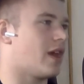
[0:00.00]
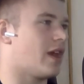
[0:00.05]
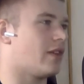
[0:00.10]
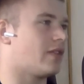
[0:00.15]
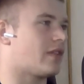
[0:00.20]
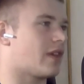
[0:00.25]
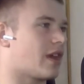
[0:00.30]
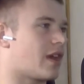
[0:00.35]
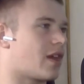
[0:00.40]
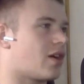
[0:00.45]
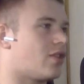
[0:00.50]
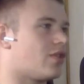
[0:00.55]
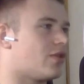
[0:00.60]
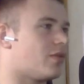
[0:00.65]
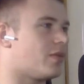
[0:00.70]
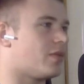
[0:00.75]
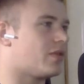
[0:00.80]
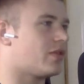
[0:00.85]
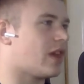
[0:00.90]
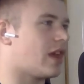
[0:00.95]
it as
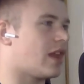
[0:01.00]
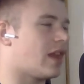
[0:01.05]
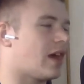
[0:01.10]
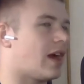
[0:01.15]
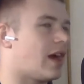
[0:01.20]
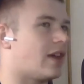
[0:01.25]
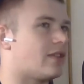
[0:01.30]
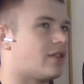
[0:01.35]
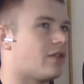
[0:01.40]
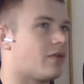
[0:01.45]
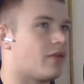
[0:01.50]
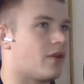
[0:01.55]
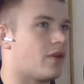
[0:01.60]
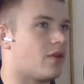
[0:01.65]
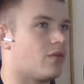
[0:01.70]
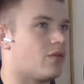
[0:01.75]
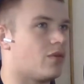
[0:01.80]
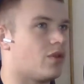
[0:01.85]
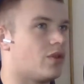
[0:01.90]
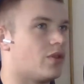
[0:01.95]
100% as if
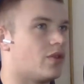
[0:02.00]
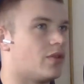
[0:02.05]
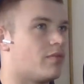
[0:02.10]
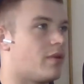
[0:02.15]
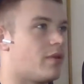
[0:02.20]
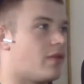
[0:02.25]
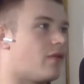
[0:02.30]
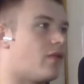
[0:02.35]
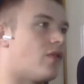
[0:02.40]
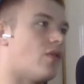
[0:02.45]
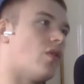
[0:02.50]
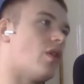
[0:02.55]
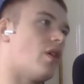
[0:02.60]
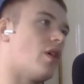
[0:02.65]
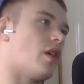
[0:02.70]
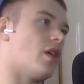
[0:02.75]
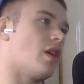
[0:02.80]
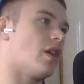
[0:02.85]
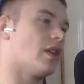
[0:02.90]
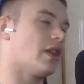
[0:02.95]
it was
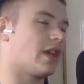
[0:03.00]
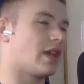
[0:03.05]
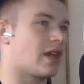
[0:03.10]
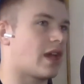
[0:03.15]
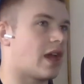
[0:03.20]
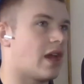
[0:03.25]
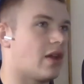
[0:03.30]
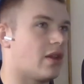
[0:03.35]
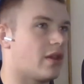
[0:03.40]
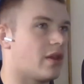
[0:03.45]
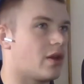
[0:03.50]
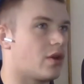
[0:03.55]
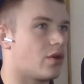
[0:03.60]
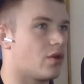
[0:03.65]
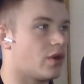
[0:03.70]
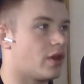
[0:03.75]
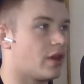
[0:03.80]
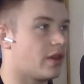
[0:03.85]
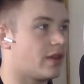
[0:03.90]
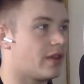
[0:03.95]
before, earlier
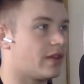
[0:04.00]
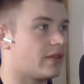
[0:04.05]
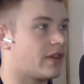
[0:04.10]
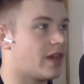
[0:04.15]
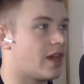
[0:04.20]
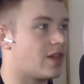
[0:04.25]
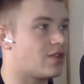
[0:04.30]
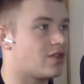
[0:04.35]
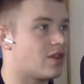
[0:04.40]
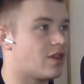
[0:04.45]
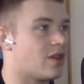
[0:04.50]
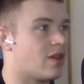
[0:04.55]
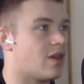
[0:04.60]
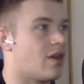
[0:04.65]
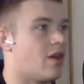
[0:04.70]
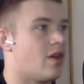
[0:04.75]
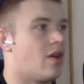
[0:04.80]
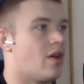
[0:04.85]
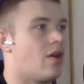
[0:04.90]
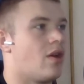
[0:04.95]
on in the session,
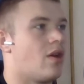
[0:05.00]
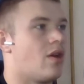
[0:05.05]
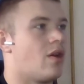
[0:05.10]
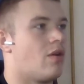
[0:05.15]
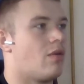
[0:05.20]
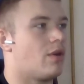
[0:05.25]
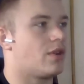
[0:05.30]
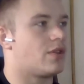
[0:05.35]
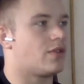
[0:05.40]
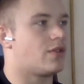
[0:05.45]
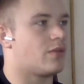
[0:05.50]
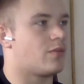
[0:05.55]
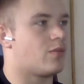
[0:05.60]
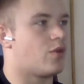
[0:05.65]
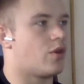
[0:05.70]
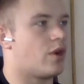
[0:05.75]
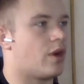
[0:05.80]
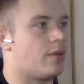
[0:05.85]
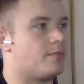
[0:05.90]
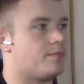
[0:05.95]
which is
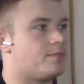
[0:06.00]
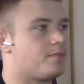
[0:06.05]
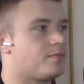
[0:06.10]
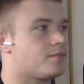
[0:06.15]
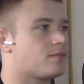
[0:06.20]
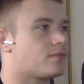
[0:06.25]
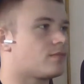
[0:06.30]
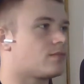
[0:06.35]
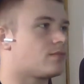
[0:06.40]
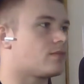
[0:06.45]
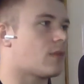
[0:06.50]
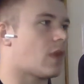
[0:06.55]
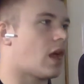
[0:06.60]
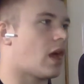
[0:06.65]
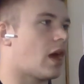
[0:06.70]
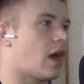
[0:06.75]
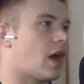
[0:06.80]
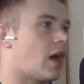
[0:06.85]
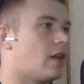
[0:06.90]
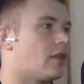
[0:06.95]
important.
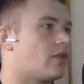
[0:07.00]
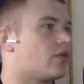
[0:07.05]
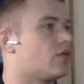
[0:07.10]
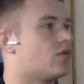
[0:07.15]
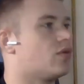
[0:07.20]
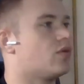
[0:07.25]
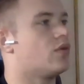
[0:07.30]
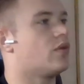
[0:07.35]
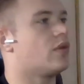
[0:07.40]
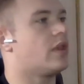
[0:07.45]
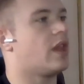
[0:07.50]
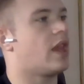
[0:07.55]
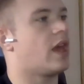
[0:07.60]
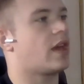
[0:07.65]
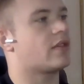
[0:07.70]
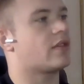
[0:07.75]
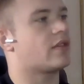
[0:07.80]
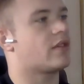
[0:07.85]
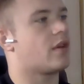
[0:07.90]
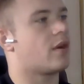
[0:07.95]
So
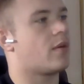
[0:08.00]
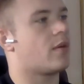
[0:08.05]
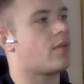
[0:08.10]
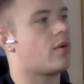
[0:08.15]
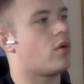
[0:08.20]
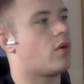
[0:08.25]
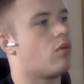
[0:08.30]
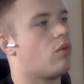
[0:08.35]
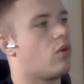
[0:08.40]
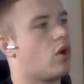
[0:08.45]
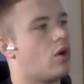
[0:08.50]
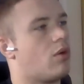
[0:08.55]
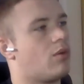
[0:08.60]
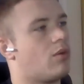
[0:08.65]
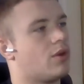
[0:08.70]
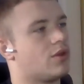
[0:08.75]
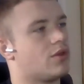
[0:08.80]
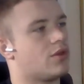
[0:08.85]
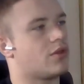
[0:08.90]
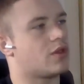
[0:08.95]
next up, what I
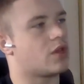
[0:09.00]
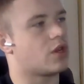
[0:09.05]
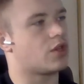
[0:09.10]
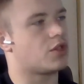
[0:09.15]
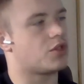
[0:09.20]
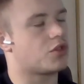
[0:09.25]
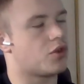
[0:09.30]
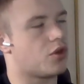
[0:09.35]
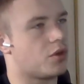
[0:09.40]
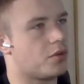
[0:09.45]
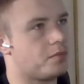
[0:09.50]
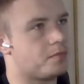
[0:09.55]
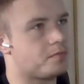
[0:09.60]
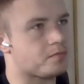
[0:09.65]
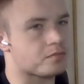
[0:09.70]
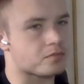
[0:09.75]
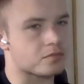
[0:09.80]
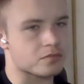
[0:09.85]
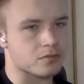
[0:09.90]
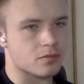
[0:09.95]
want to touch on
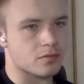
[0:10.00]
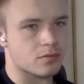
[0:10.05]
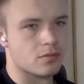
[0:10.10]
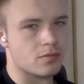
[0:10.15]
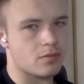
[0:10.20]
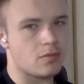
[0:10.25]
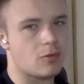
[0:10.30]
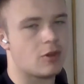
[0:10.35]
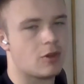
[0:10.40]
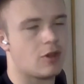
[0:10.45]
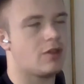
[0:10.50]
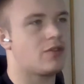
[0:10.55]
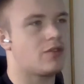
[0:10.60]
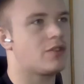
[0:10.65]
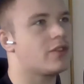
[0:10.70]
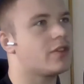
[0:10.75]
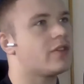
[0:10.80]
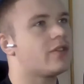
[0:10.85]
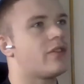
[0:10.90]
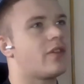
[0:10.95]
is
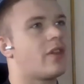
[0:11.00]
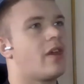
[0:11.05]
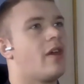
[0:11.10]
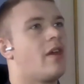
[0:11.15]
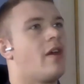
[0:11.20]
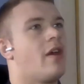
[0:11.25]
just